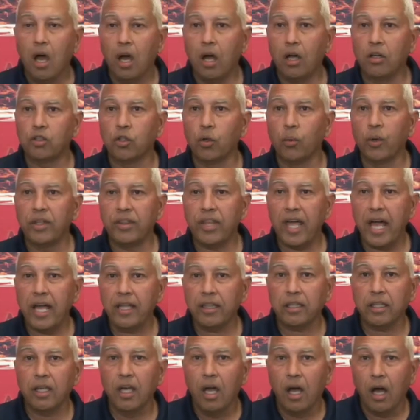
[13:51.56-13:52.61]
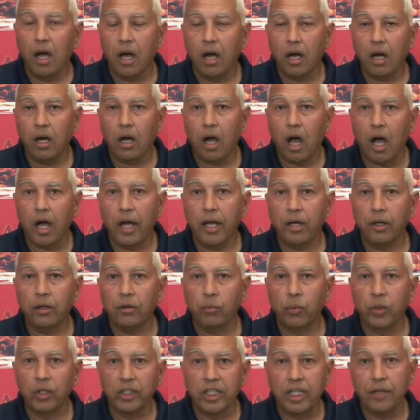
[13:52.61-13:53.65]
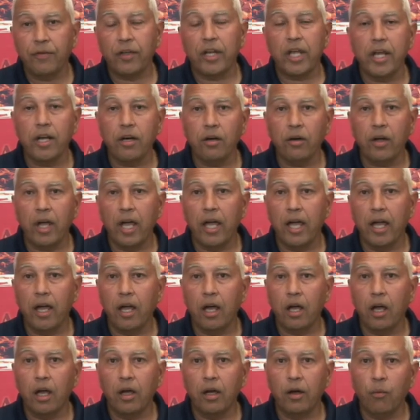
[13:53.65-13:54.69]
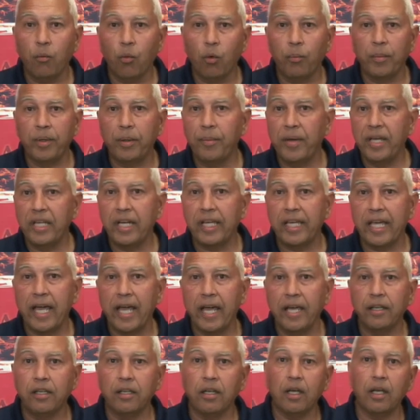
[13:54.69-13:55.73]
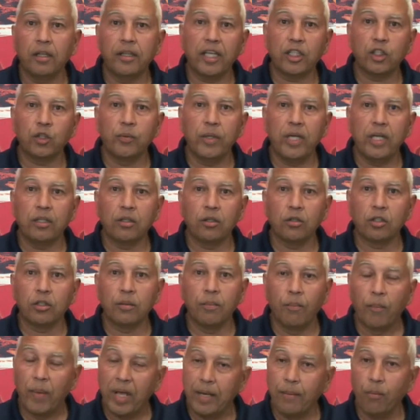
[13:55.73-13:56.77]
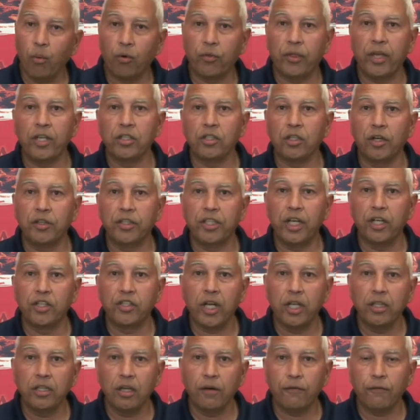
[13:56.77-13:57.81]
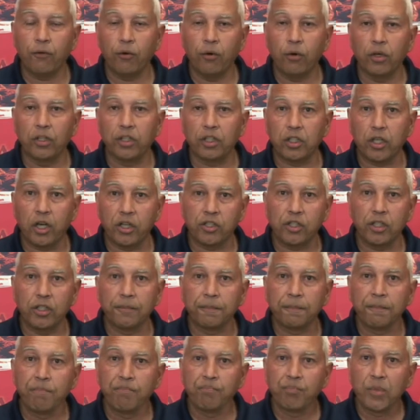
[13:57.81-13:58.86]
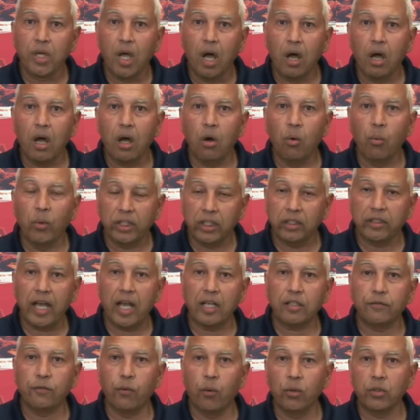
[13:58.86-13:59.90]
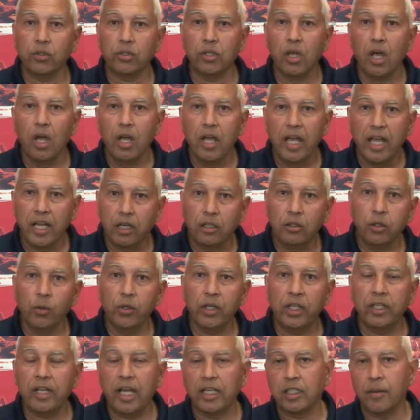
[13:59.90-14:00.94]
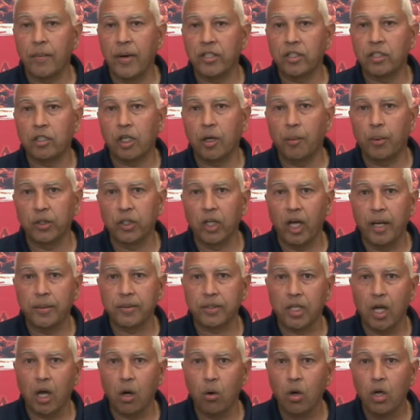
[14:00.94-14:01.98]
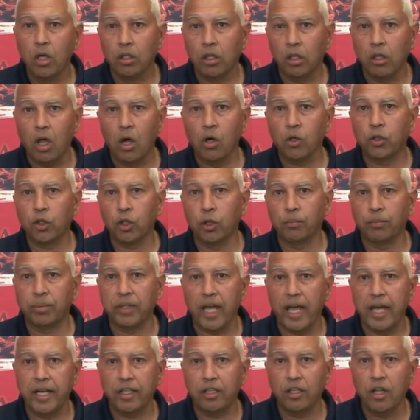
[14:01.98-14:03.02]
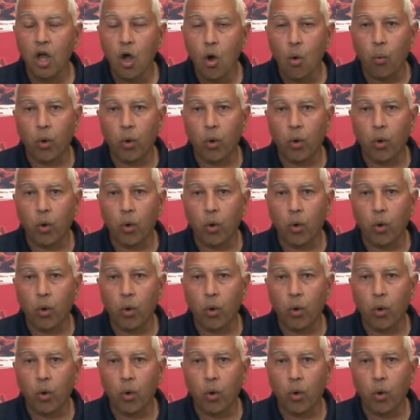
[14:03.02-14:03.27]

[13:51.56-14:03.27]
So with that, I will leave it here. We'll be meeting again next week. There's some many more things on the agenda for discussion with the task force, including, as I mentioned a couple of times now, the long-term planning.